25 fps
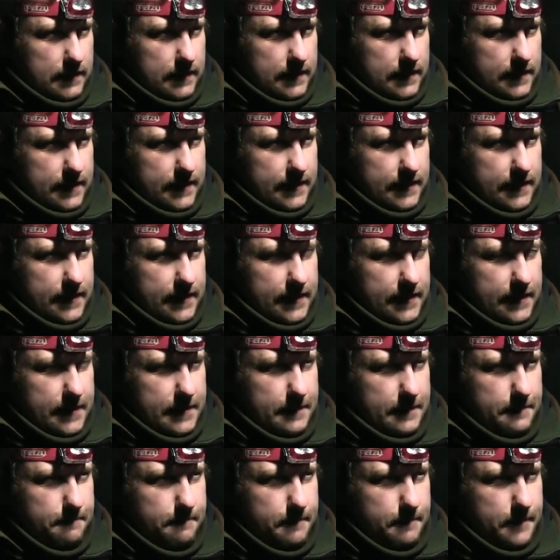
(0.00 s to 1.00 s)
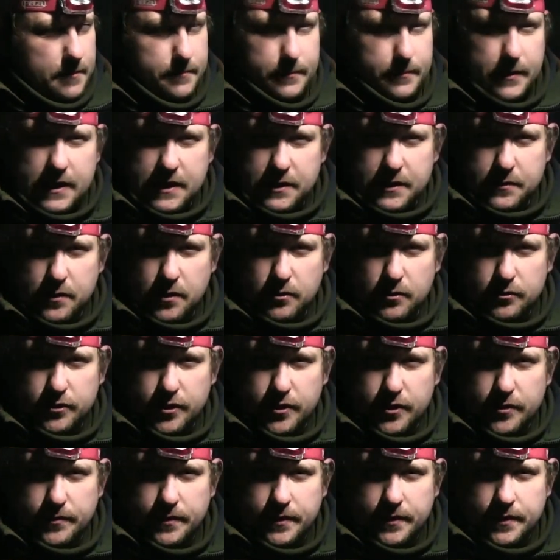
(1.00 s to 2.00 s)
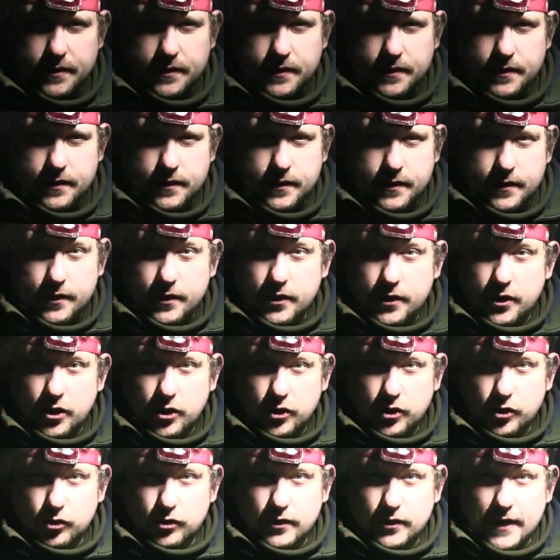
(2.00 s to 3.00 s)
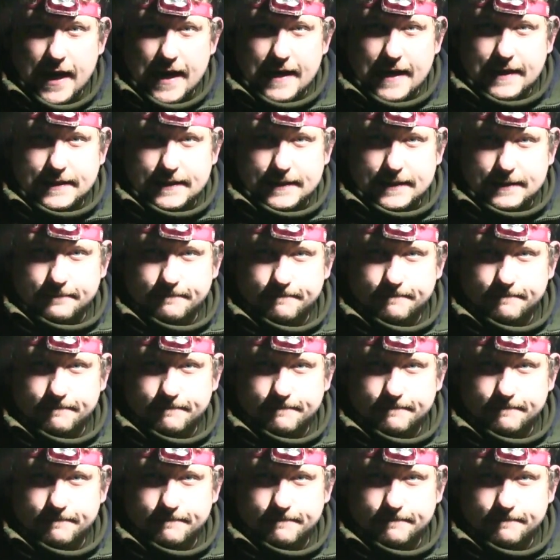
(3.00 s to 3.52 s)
And I'll speak to you all soon, and good night.